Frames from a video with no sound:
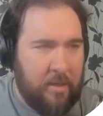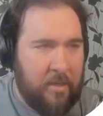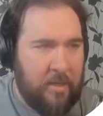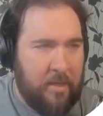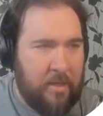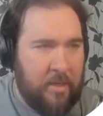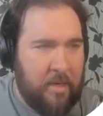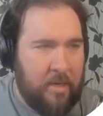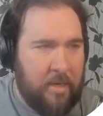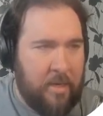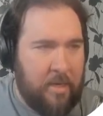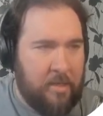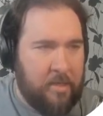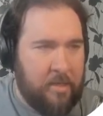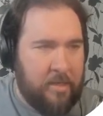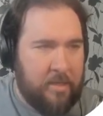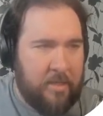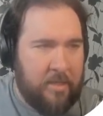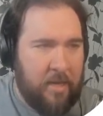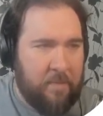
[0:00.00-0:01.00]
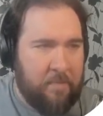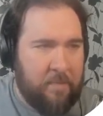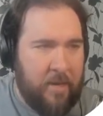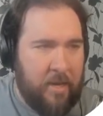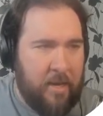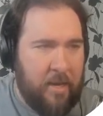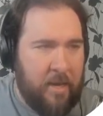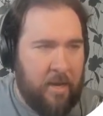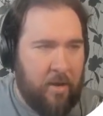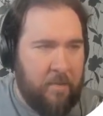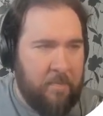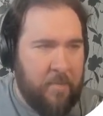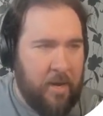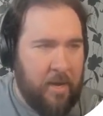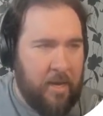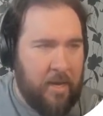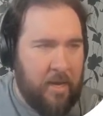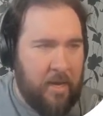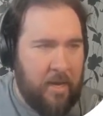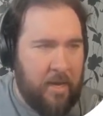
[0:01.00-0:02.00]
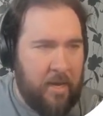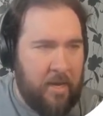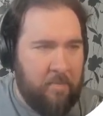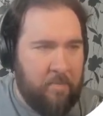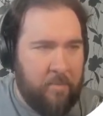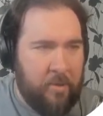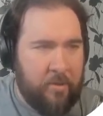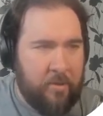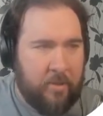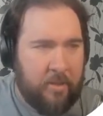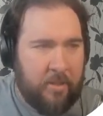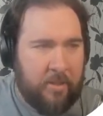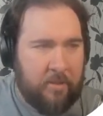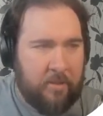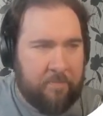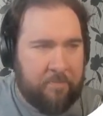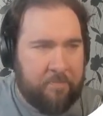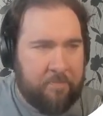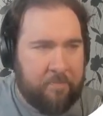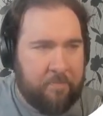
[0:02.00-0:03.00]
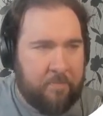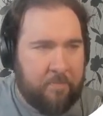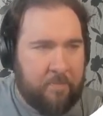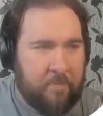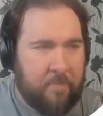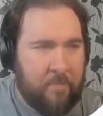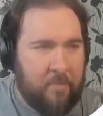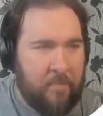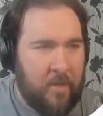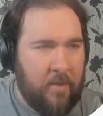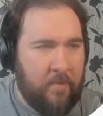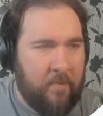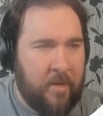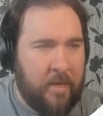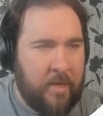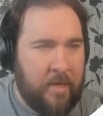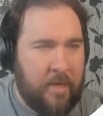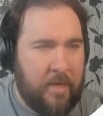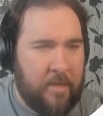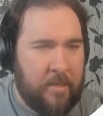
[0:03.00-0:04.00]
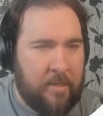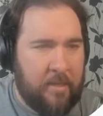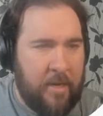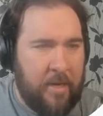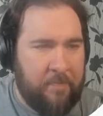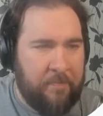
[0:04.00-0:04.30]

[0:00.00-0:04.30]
And you can see up here in my inbox, if I click that,